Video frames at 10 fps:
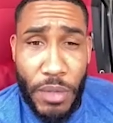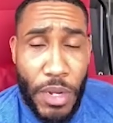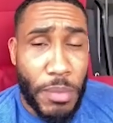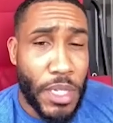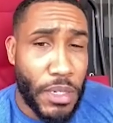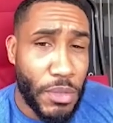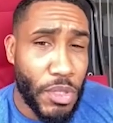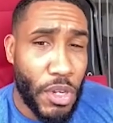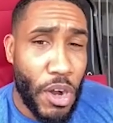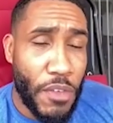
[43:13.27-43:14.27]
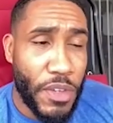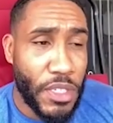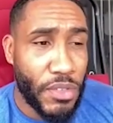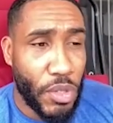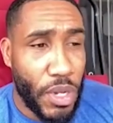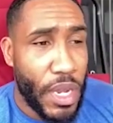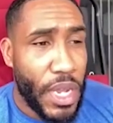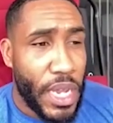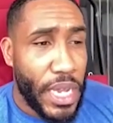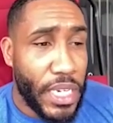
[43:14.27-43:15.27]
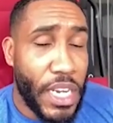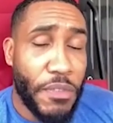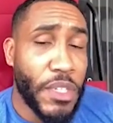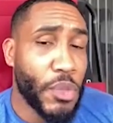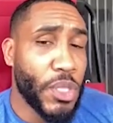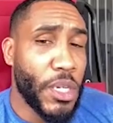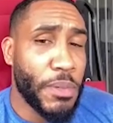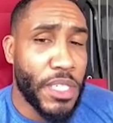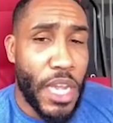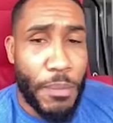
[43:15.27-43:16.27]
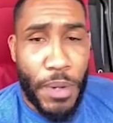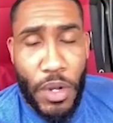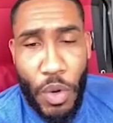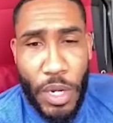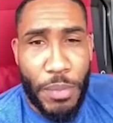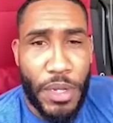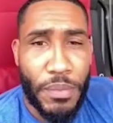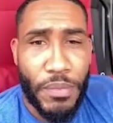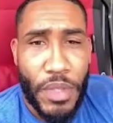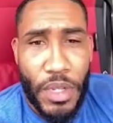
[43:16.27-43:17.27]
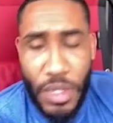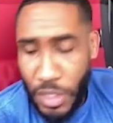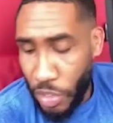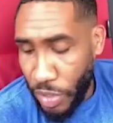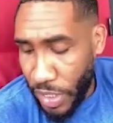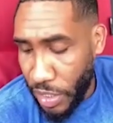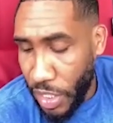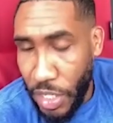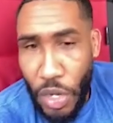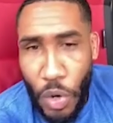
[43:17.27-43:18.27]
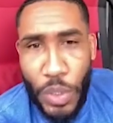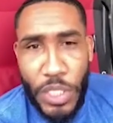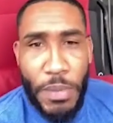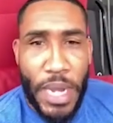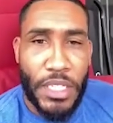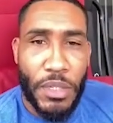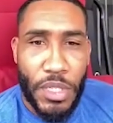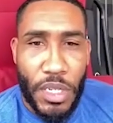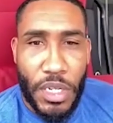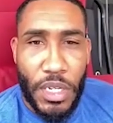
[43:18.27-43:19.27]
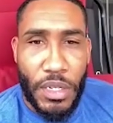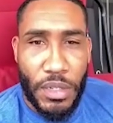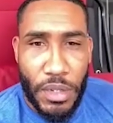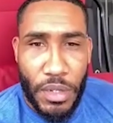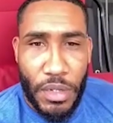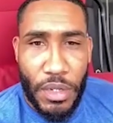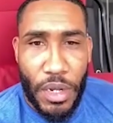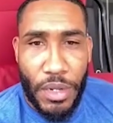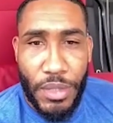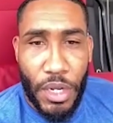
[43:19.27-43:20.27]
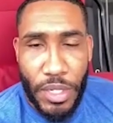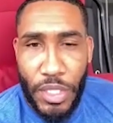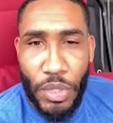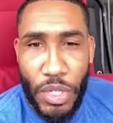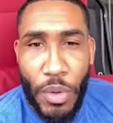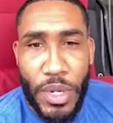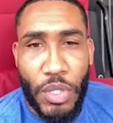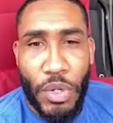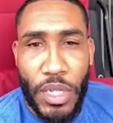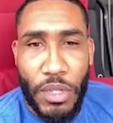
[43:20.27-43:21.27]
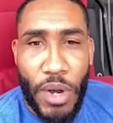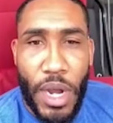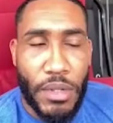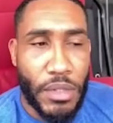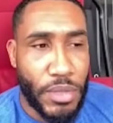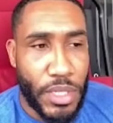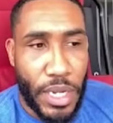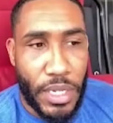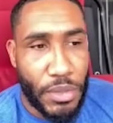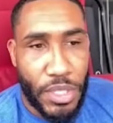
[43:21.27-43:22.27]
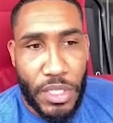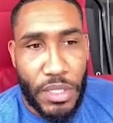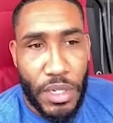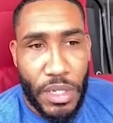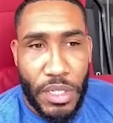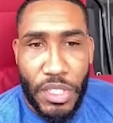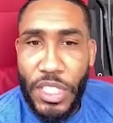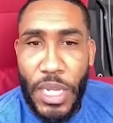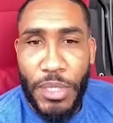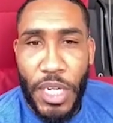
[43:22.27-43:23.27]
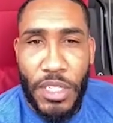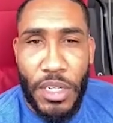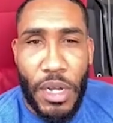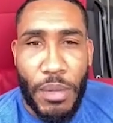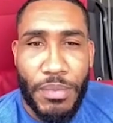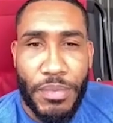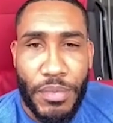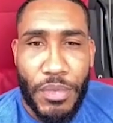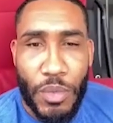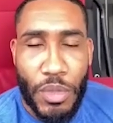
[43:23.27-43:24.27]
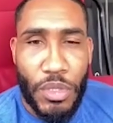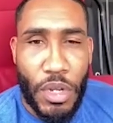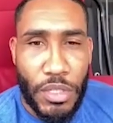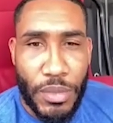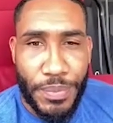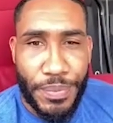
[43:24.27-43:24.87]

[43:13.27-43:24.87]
A couple times he was on offensive. So he definitely switched up his game plan quite a bit. So Dustin didn't know which Max he was going to get, going into another round. It was like you just kept changing it up, which was awesome.